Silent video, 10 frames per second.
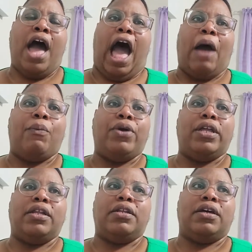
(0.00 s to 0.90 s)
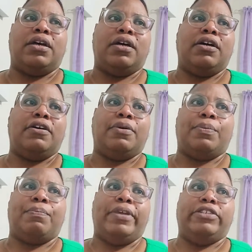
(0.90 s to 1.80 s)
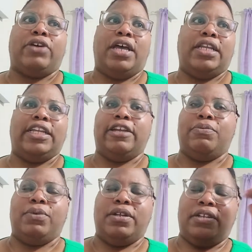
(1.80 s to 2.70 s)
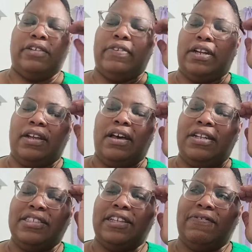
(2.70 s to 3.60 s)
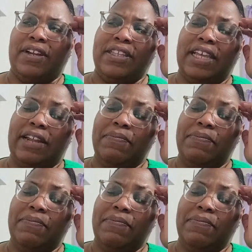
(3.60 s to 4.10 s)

I wouldn't be trying to get rid of it and all that stuff like that.